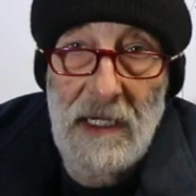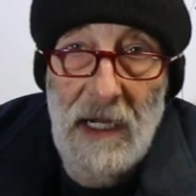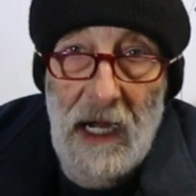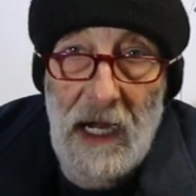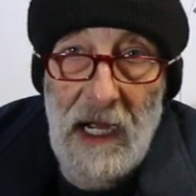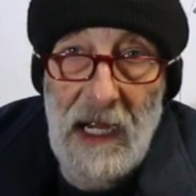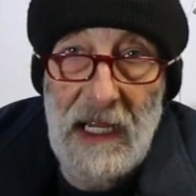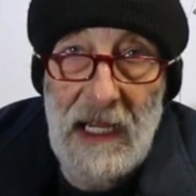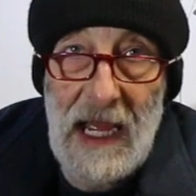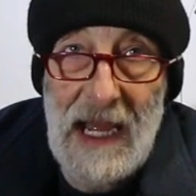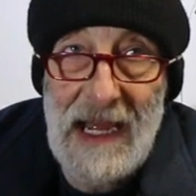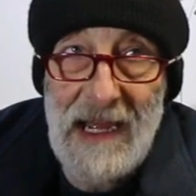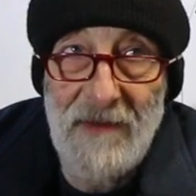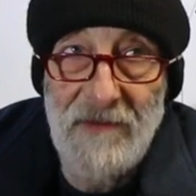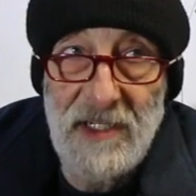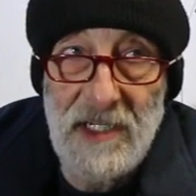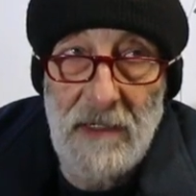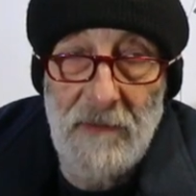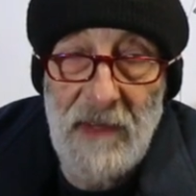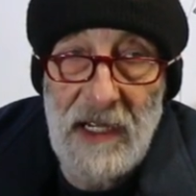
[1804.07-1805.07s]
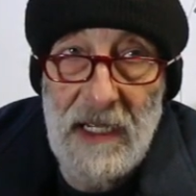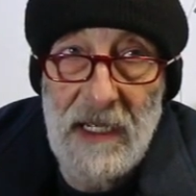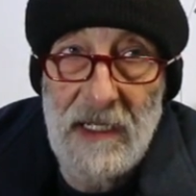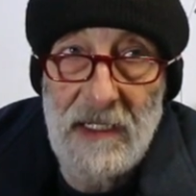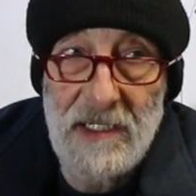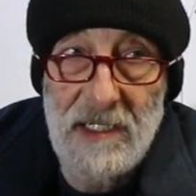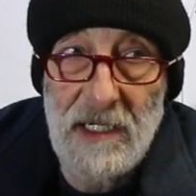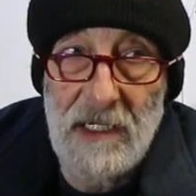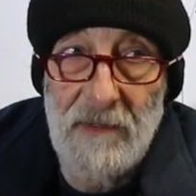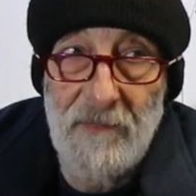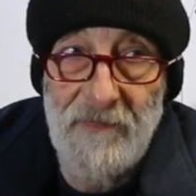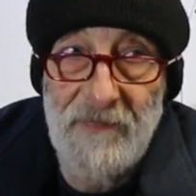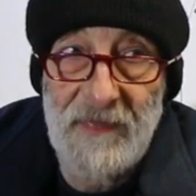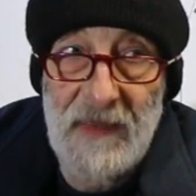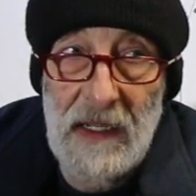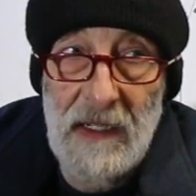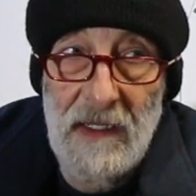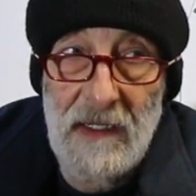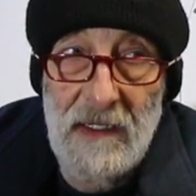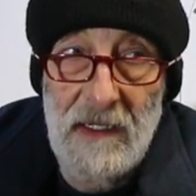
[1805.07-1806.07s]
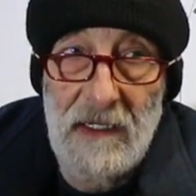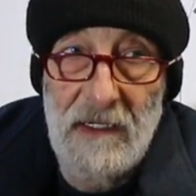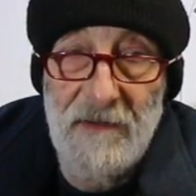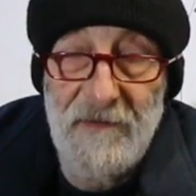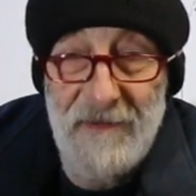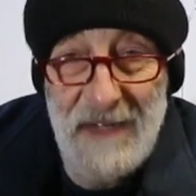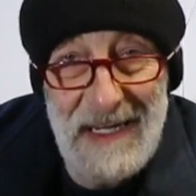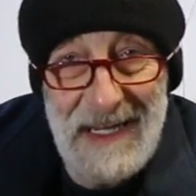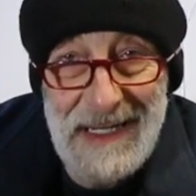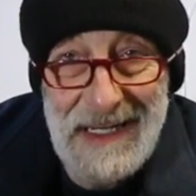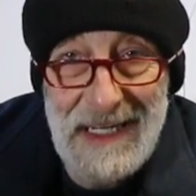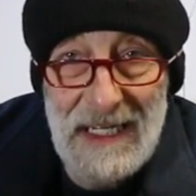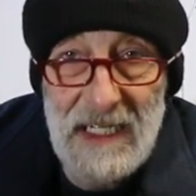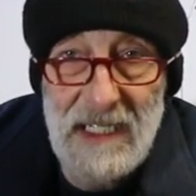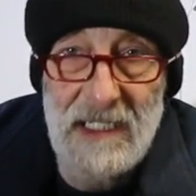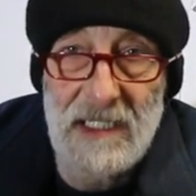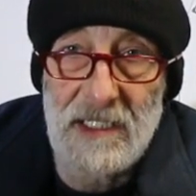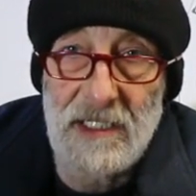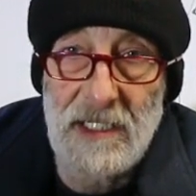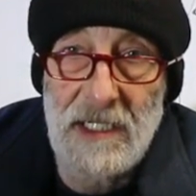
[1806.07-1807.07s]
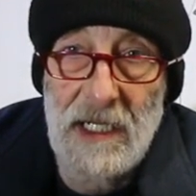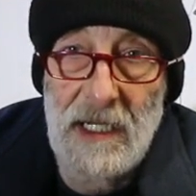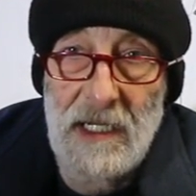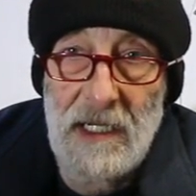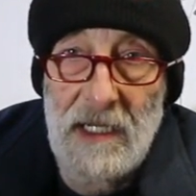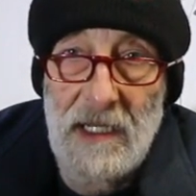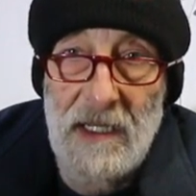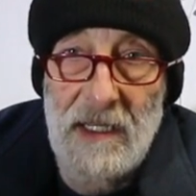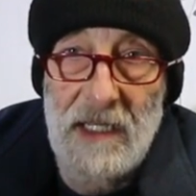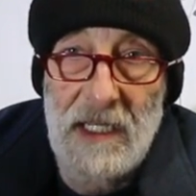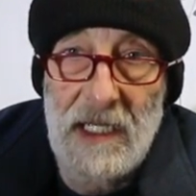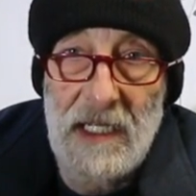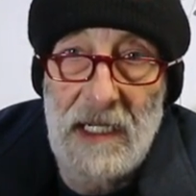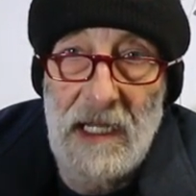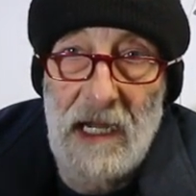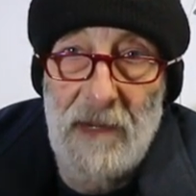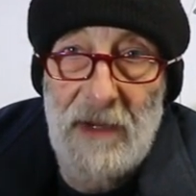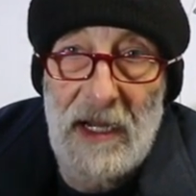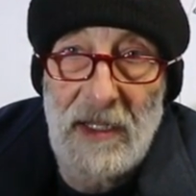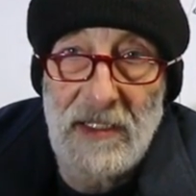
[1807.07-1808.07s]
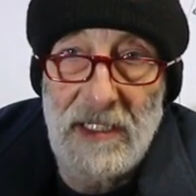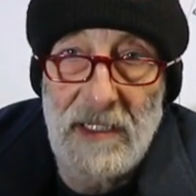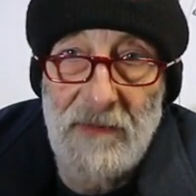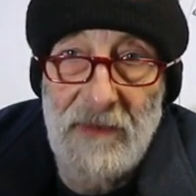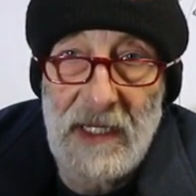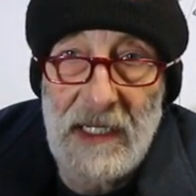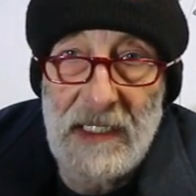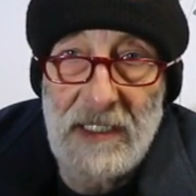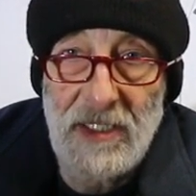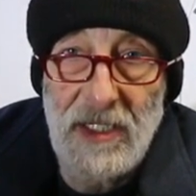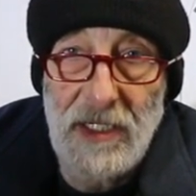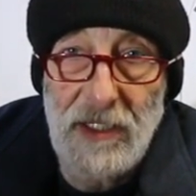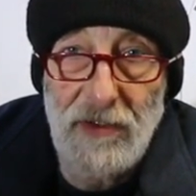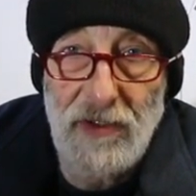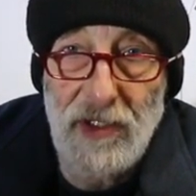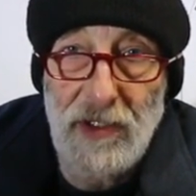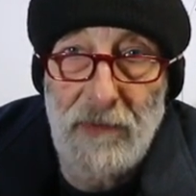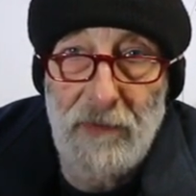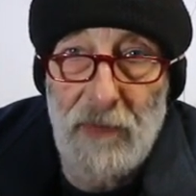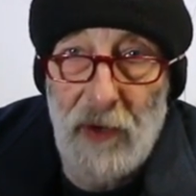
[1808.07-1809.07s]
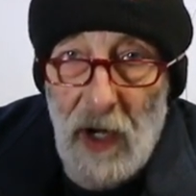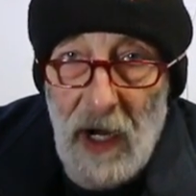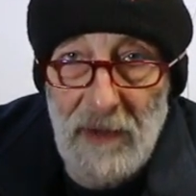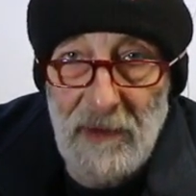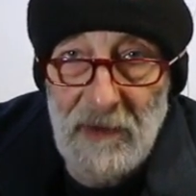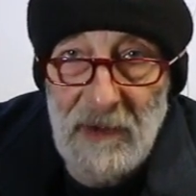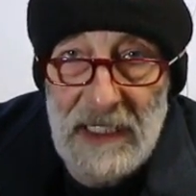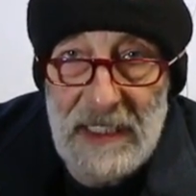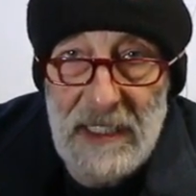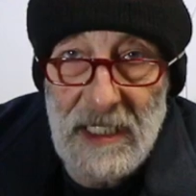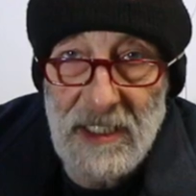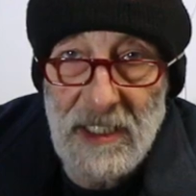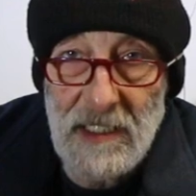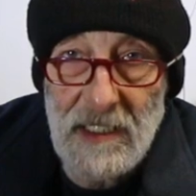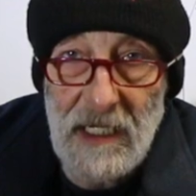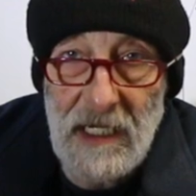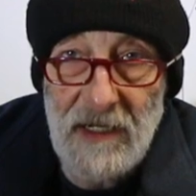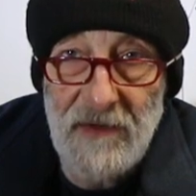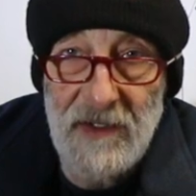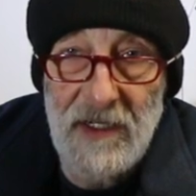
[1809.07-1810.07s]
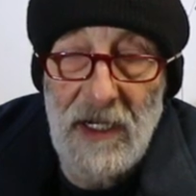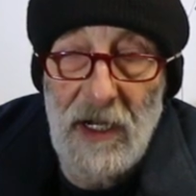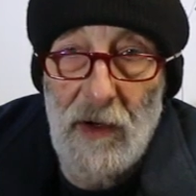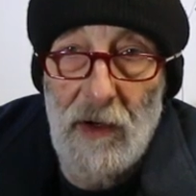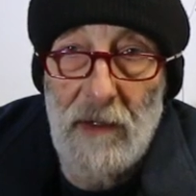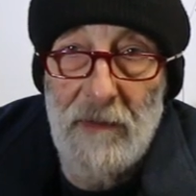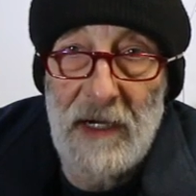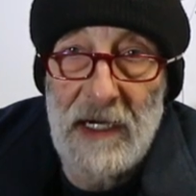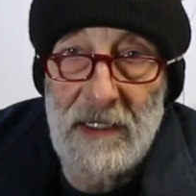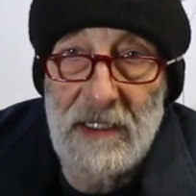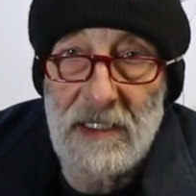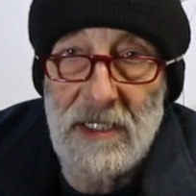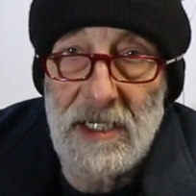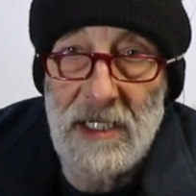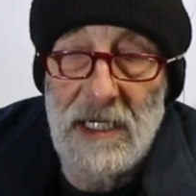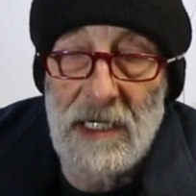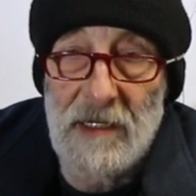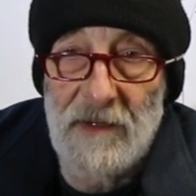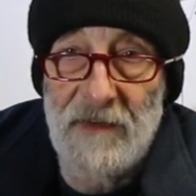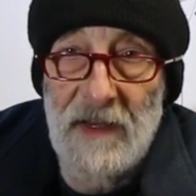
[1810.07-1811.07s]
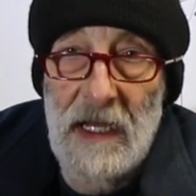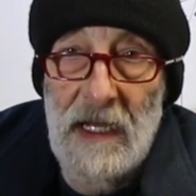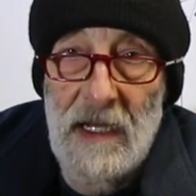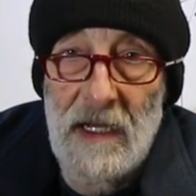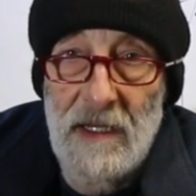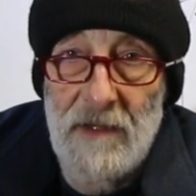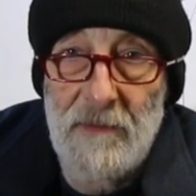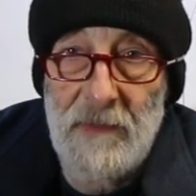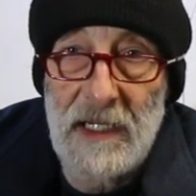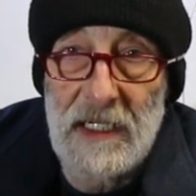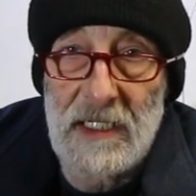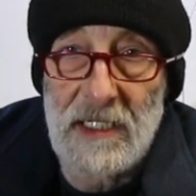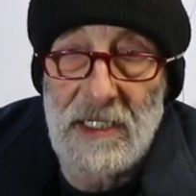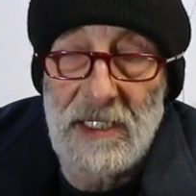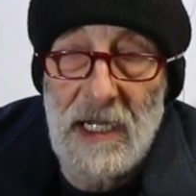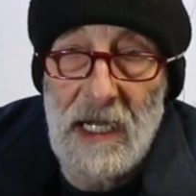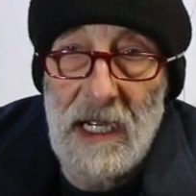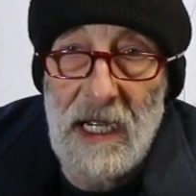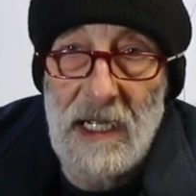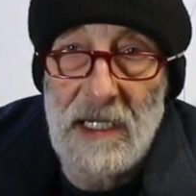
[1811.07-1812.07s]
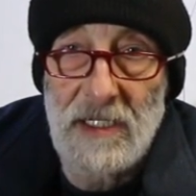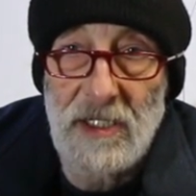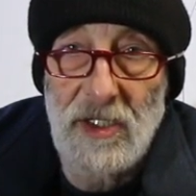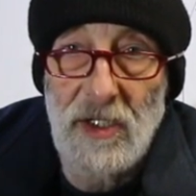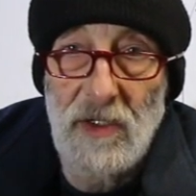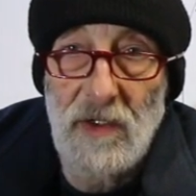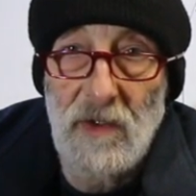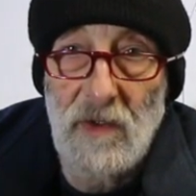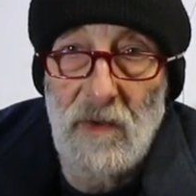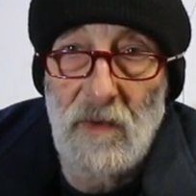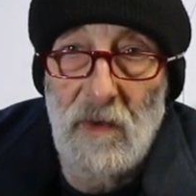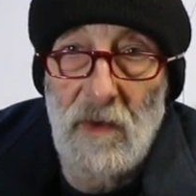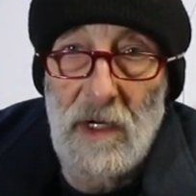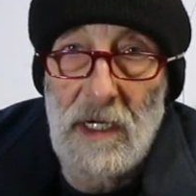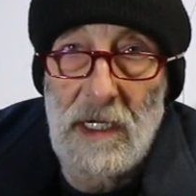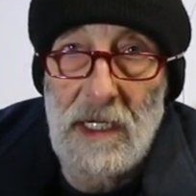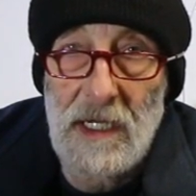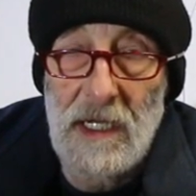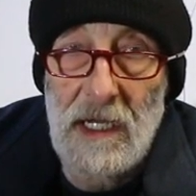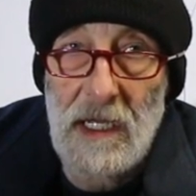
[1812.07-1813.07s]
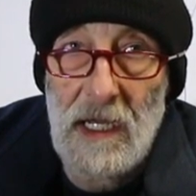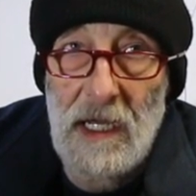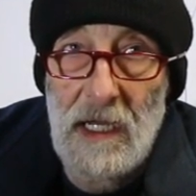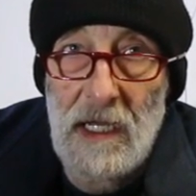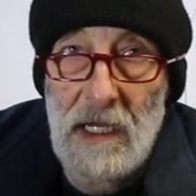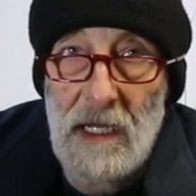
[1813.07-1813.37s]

I have some vague hints about some things that YouTube probably doesn't even know about itself, because I had to run